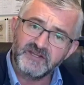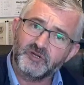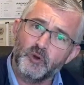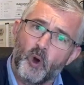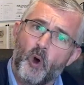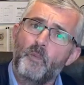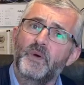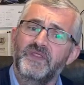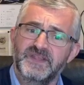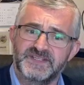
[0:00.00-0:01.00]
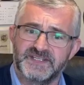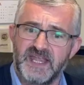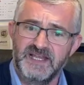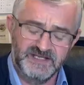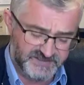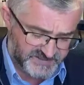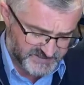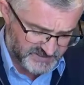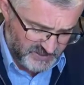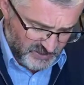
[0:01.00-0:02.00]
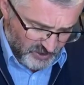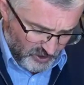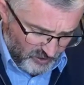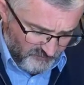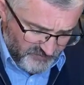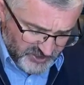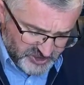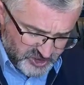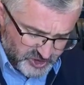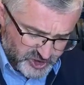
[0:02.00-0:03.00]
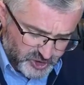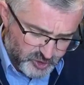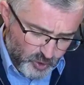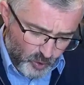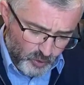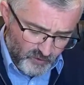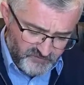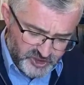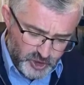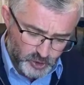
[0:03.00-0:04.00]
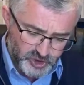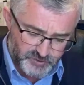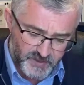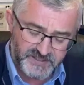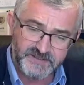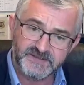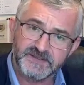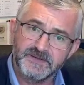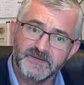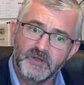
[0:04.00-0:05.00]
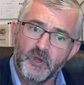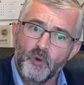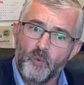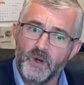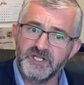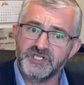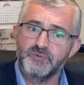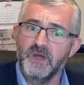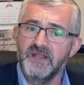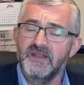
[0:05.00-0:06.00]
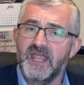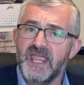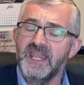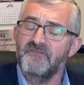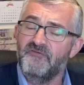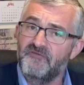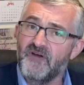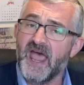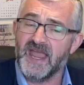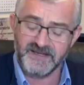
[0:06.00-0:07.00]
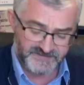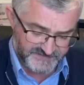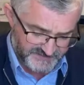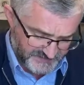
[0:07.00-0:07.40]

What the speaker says: to open the seals of this scroll of judgment, which will in fact